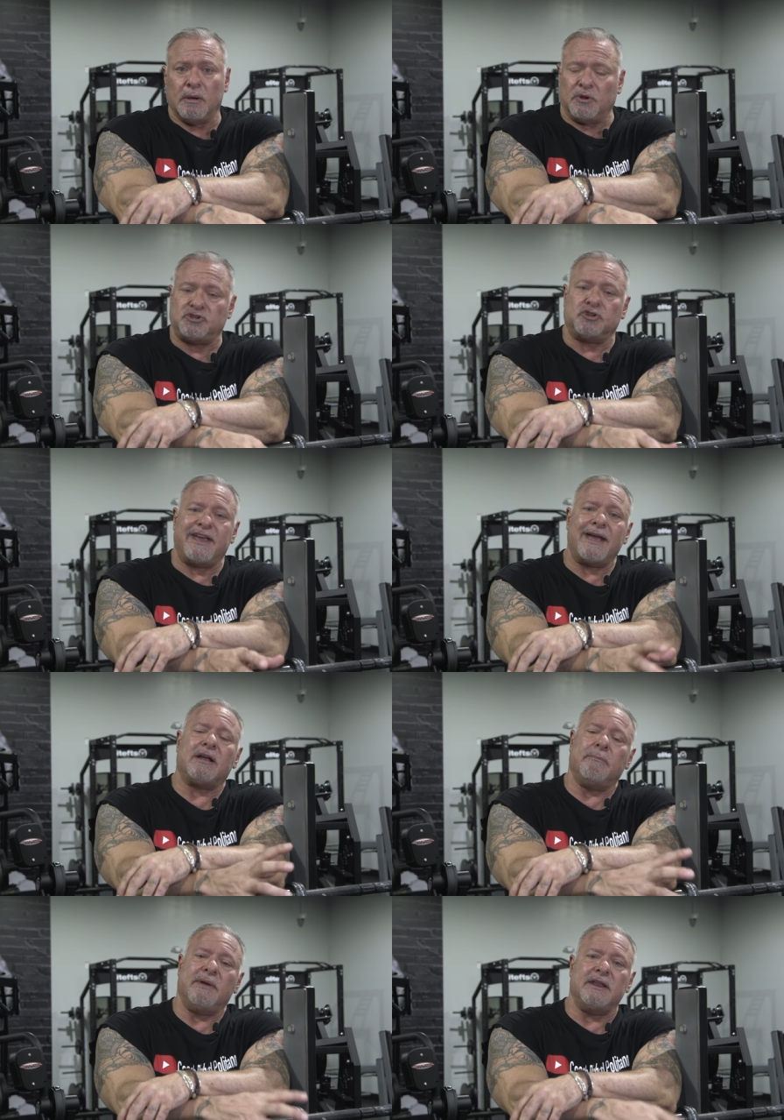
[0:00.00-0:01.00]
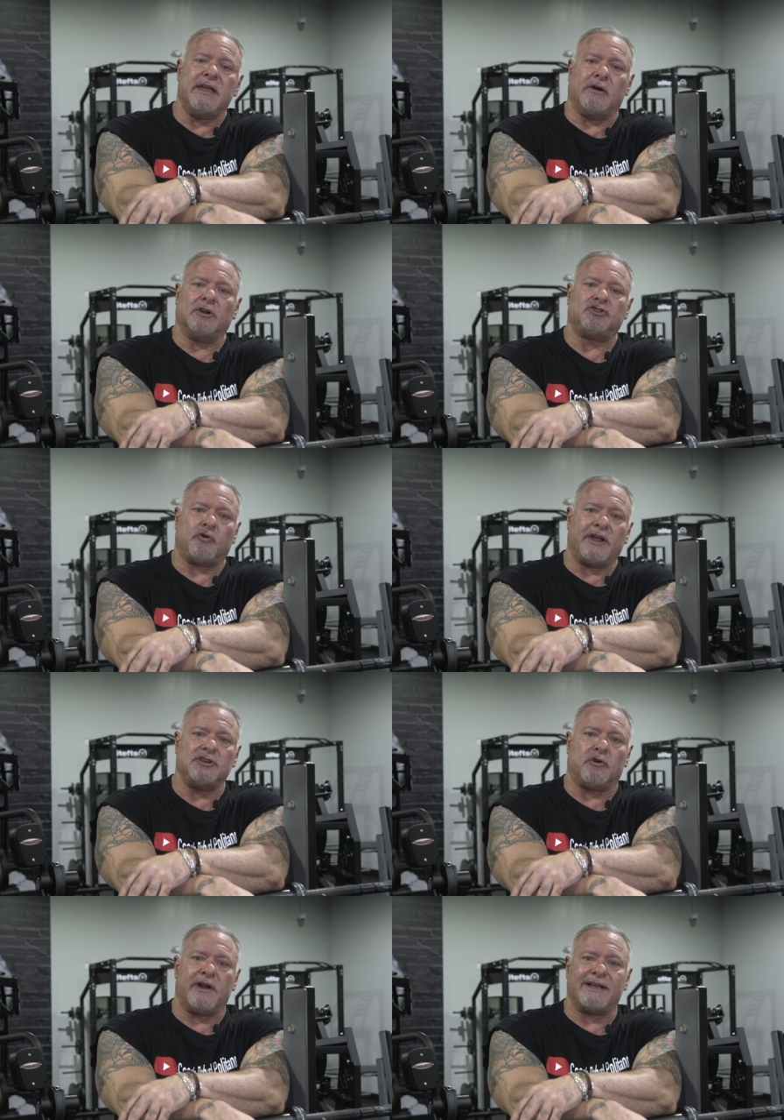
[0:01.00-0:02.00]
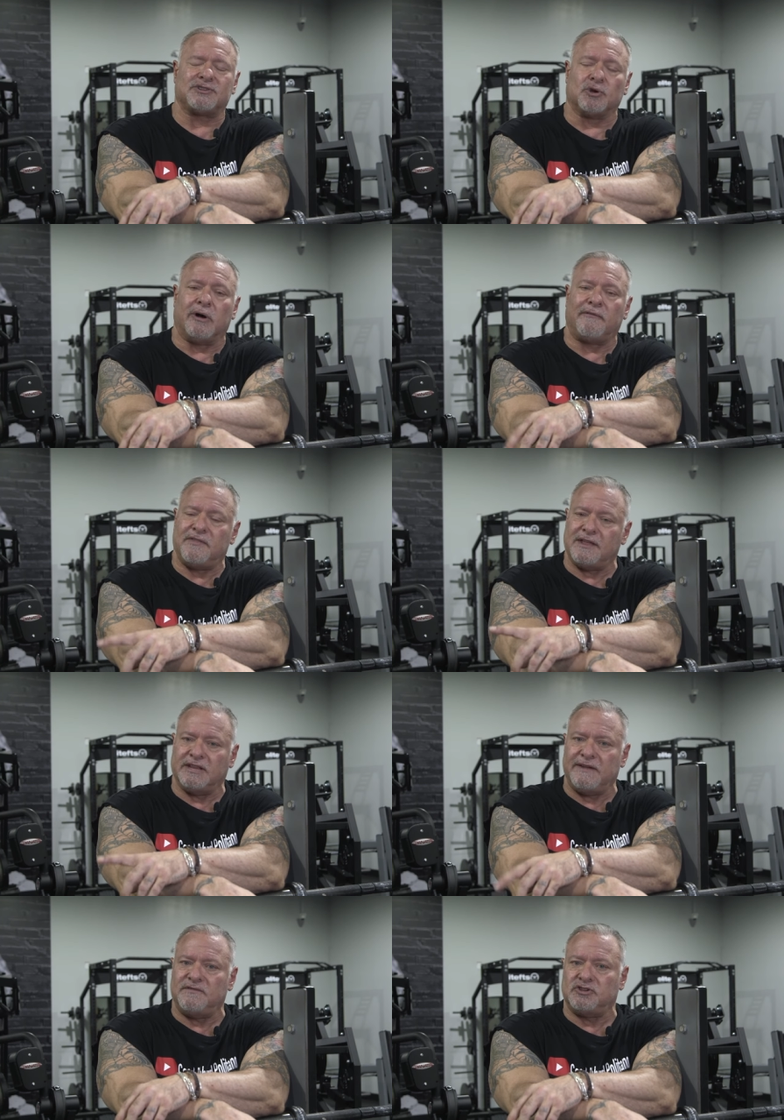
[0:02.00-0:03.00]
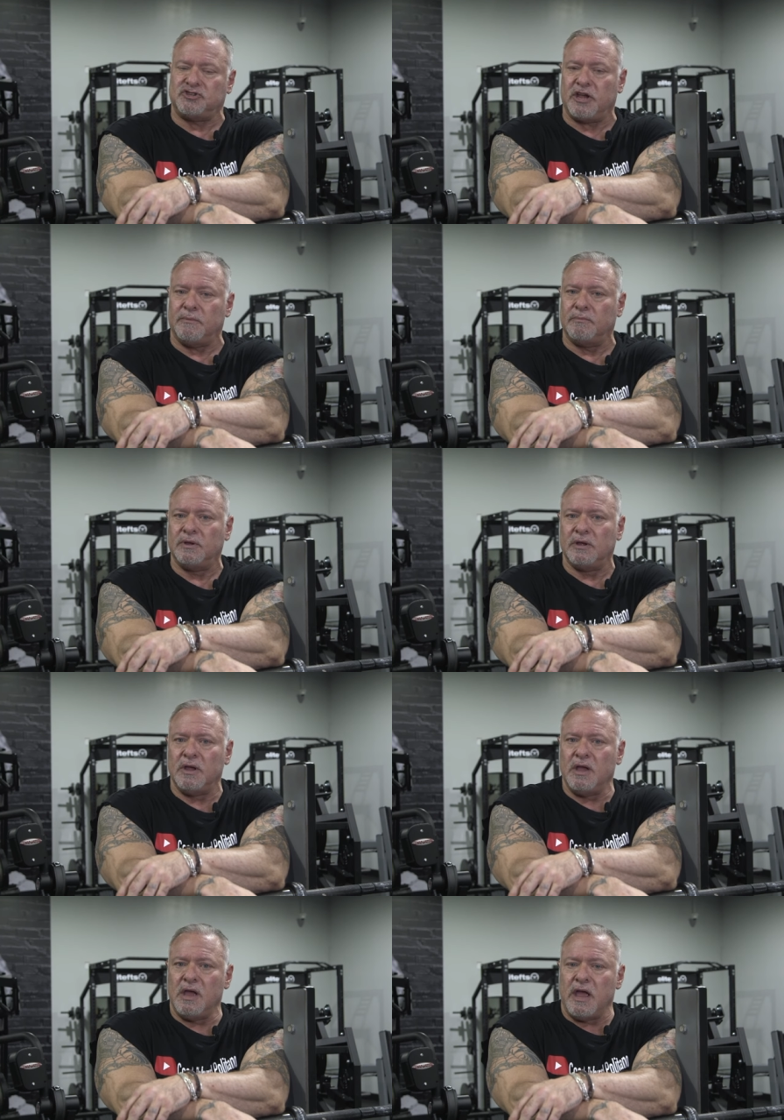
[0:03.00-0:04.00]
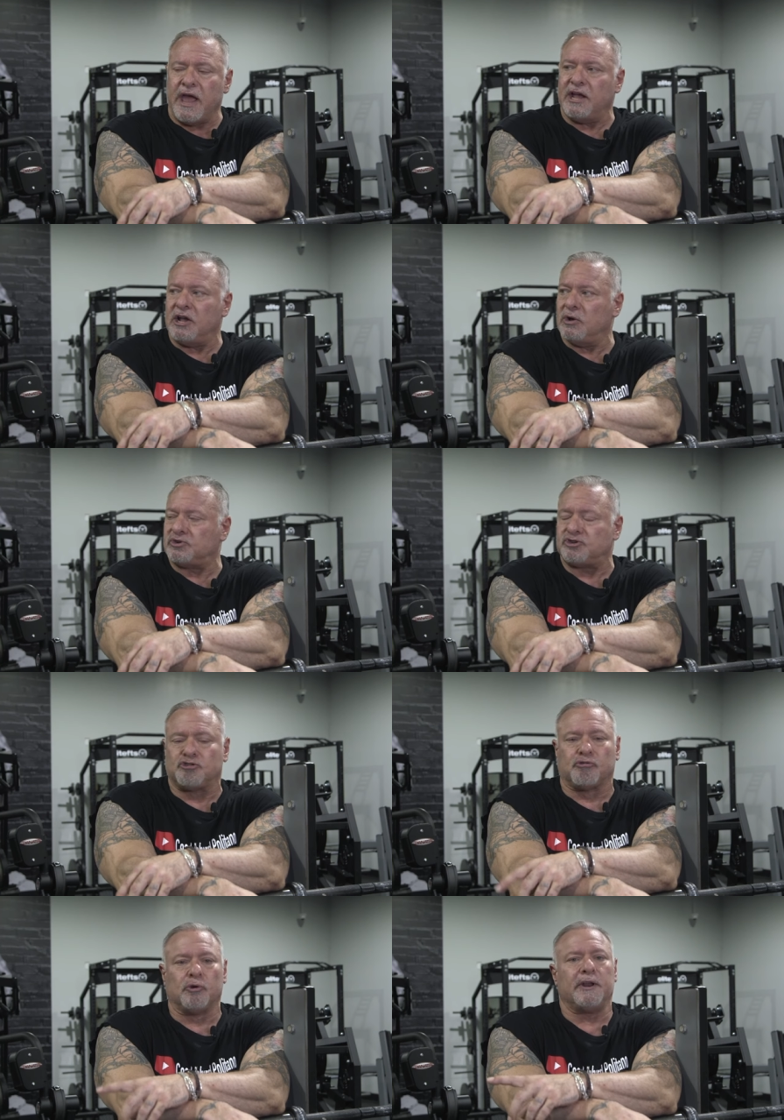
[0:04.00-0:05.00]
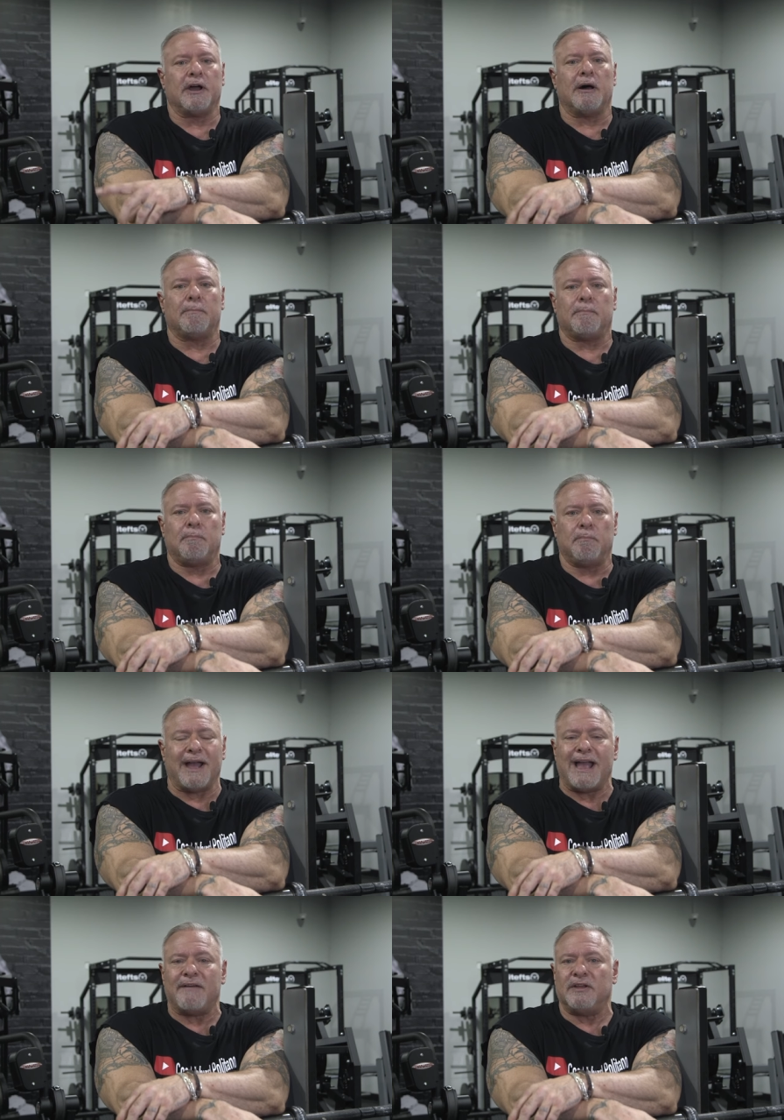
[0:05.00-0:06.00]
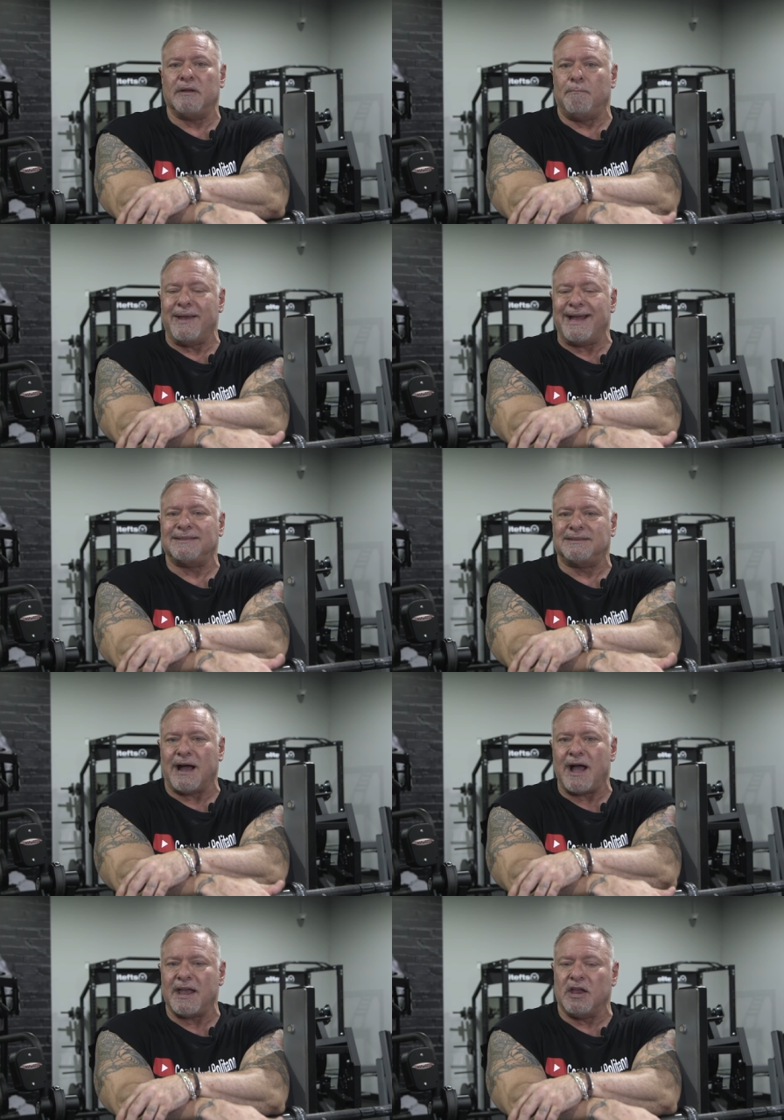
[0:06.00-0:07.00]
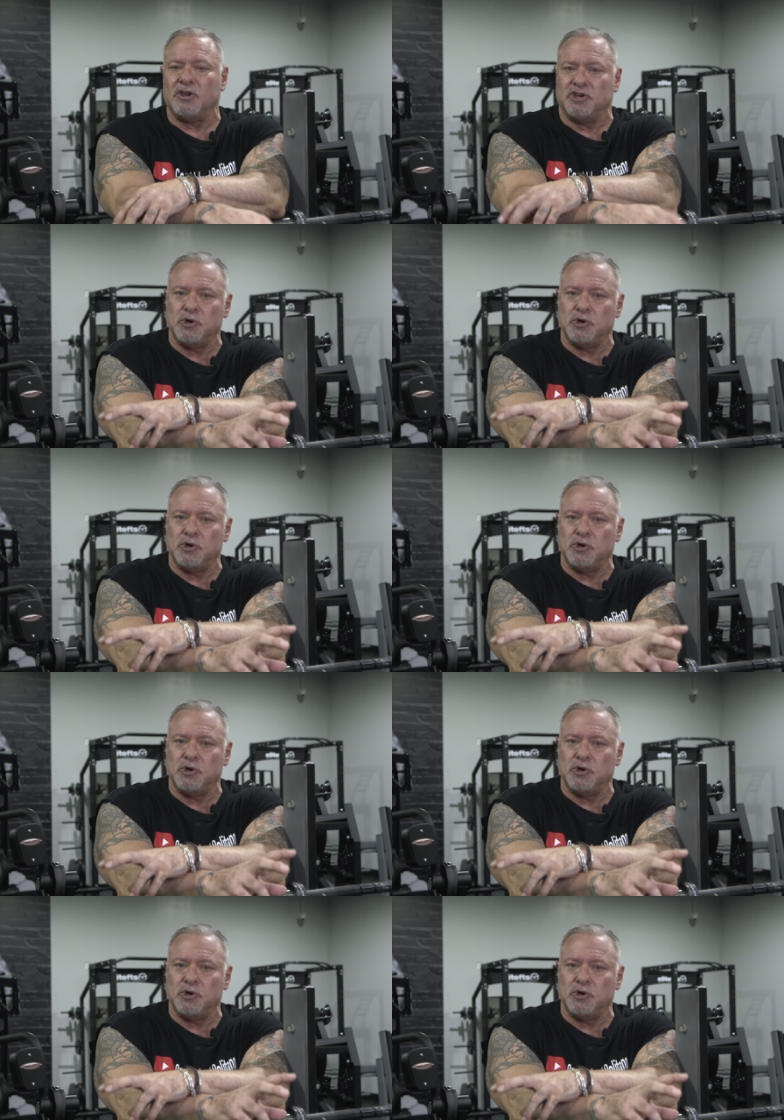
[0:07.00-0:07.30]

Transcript: But you can't come in here and train your ass off and then leave the gym and go screw it up by having a bad diet.